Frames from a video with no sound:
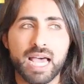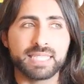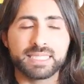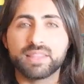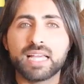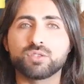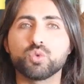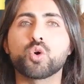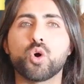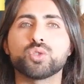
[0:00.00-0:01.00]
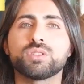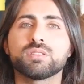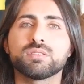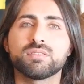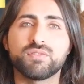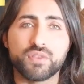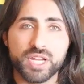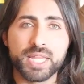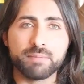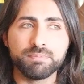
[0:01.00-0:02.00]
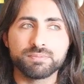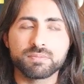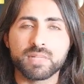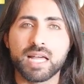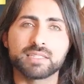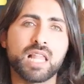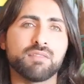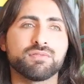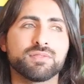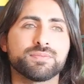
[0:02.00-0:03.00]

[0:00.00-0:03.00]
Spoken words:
I see that two quotes. Freedom and love.